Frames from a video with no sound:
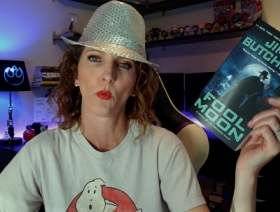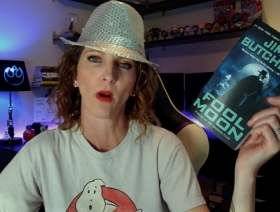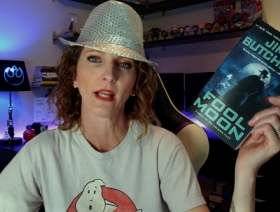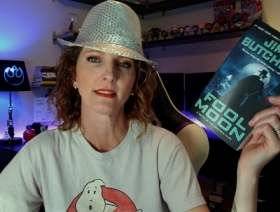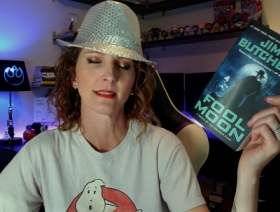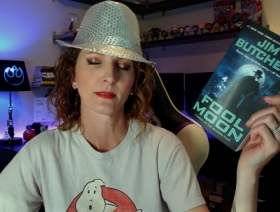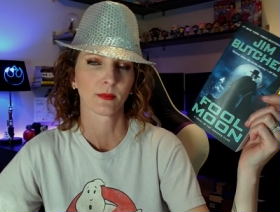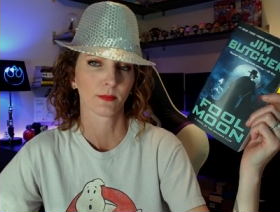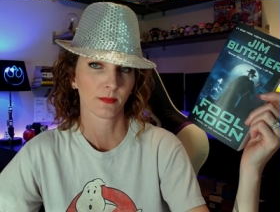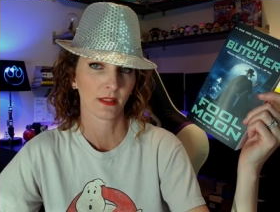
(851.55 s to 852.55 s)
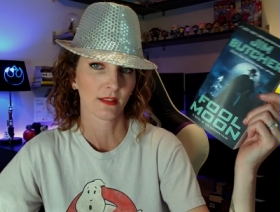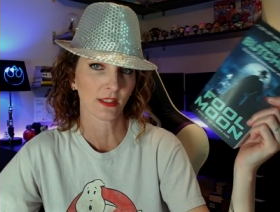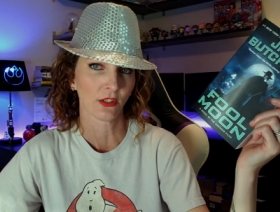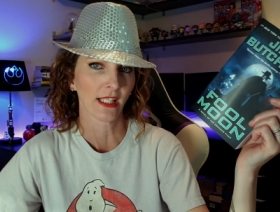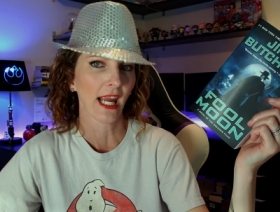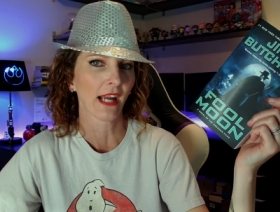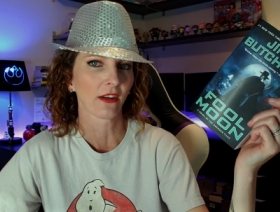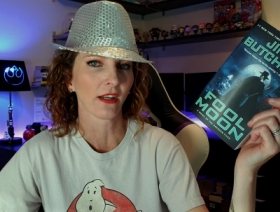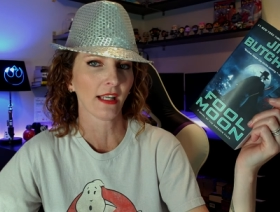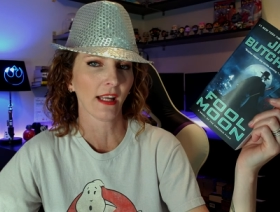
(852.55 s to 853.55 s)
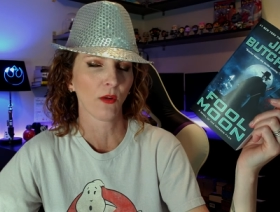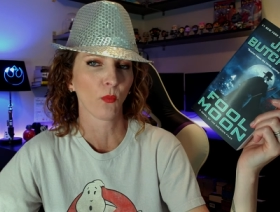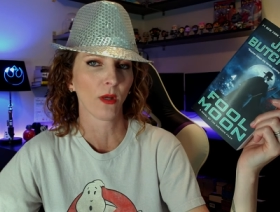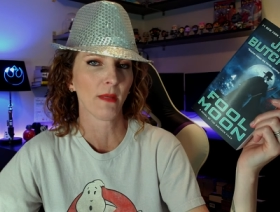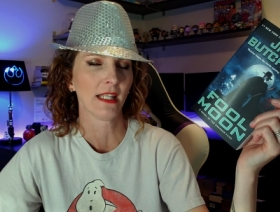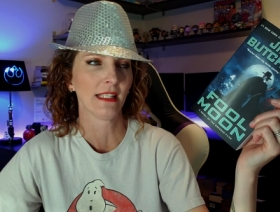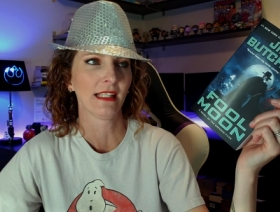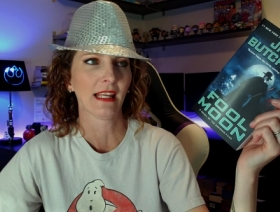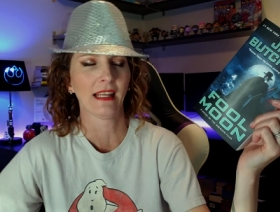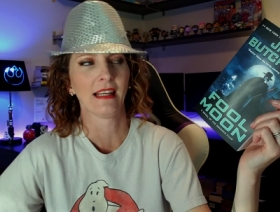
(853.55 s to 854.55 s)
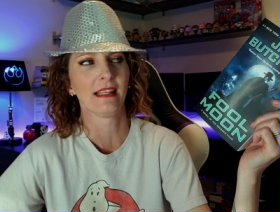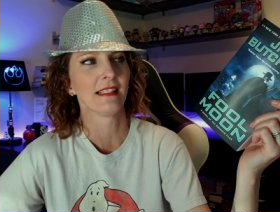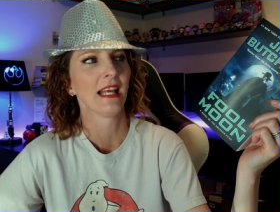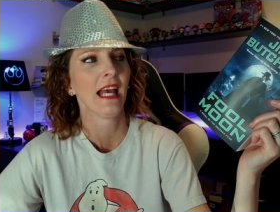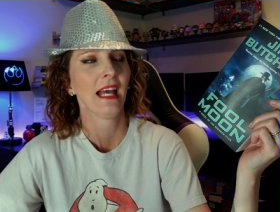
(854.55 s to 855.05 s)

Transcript: writes concerning Harry and women, and